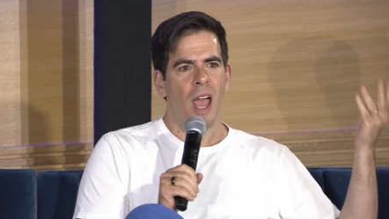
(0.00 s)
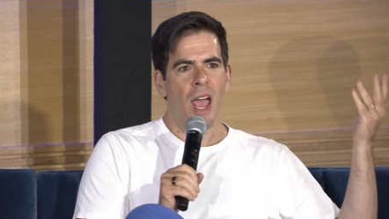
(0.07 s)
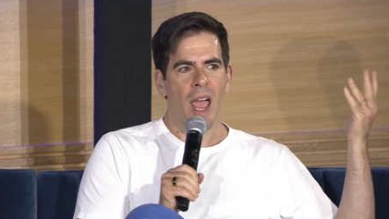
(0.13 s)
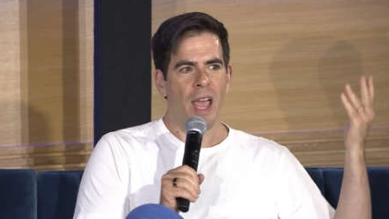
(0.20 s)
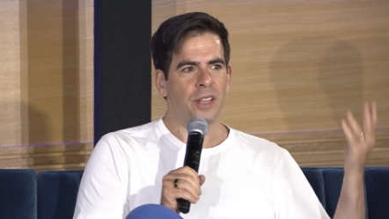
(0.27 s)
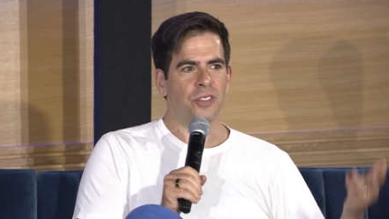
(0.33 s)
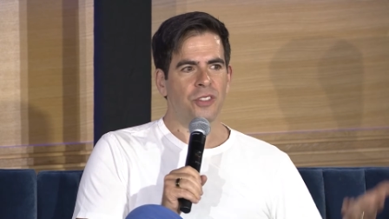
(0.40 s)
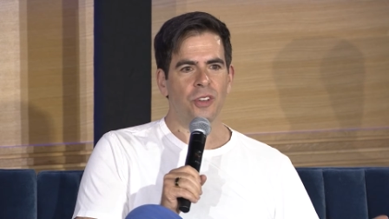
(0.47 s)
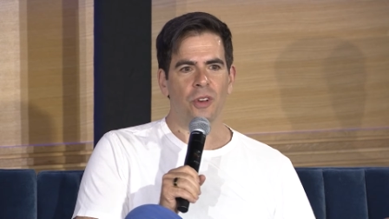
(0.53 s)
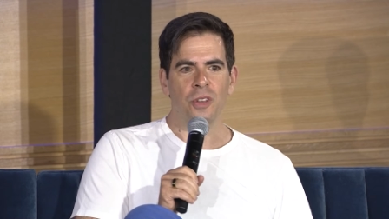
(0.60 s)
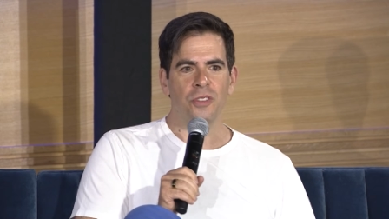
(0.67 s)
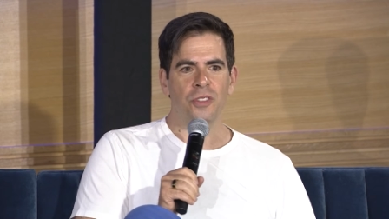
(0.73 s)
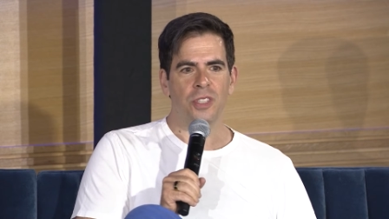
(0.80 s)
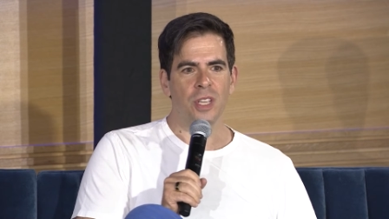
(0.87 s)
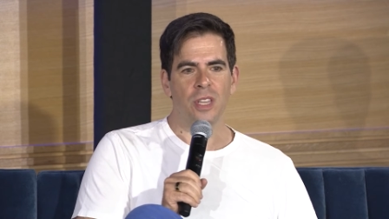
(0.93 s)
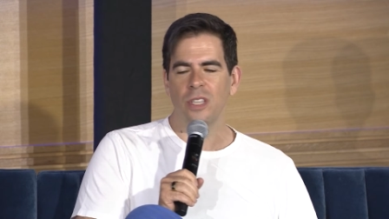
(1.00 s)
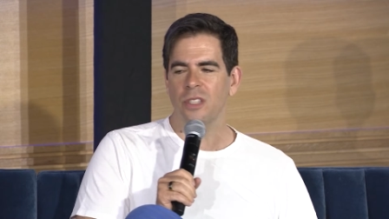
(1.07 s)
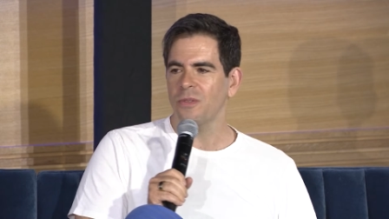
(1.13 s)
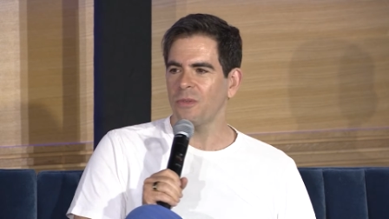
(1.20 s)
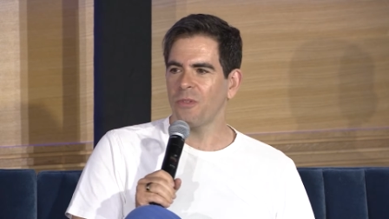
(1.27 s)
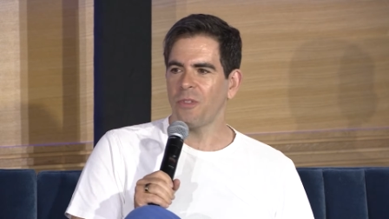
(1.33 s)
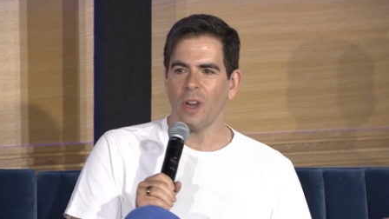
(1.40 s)
And so you see these
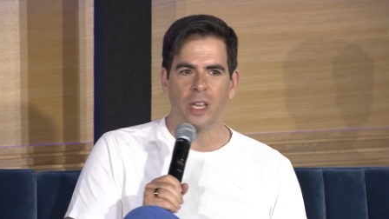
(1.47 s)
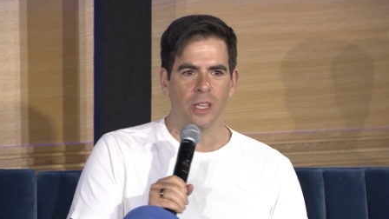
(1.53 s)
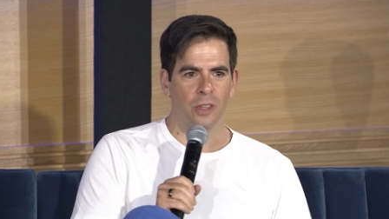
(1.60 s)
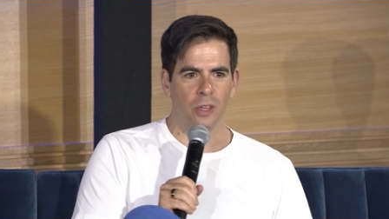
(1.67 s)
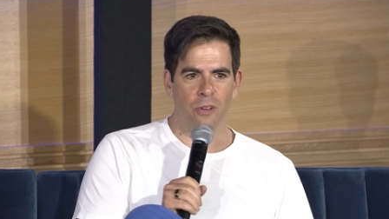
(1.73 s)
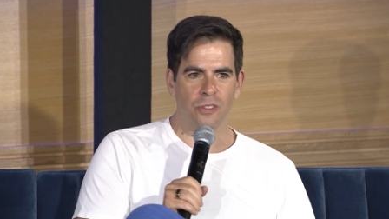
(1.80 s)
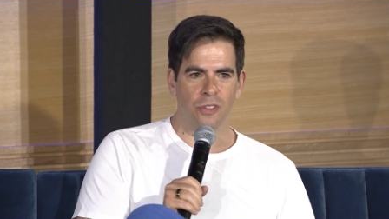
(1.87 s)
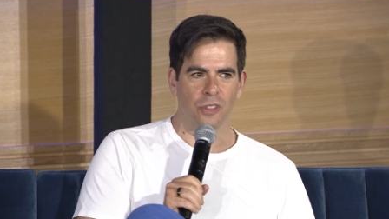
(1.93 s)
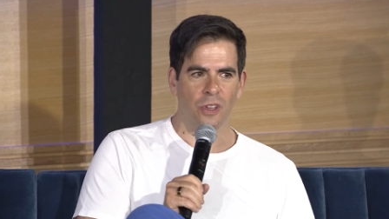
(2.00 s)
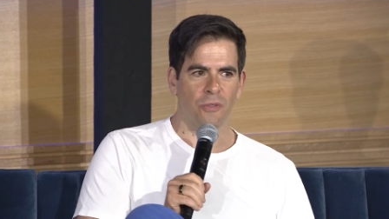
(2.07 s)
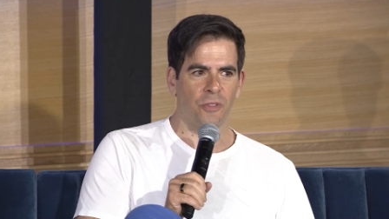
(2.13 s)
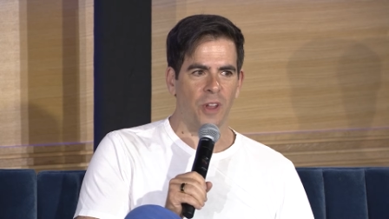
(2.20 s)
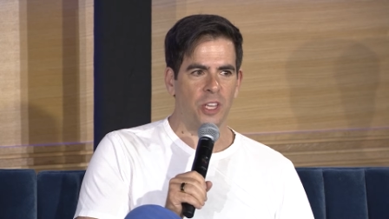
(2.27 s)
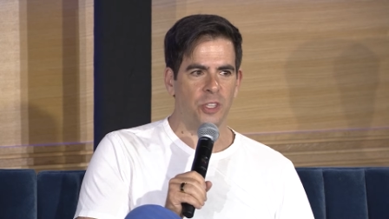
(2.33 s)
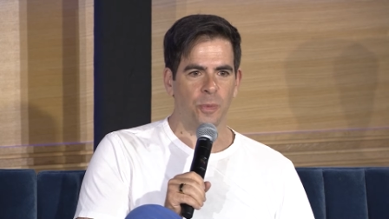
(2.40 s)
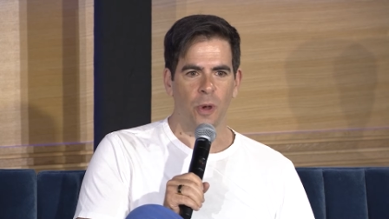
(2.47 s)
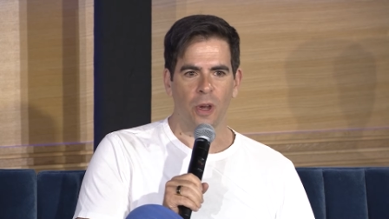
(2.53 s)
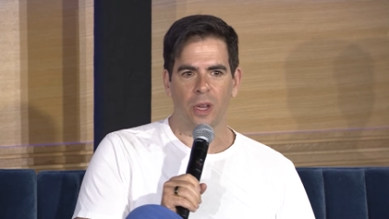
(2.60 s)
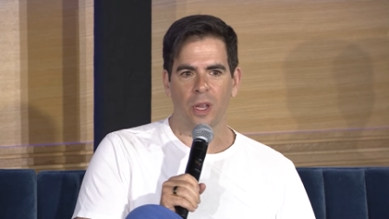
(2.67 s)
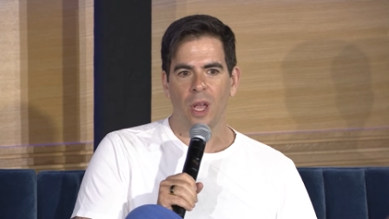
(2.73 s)
fucking losers on Facebook,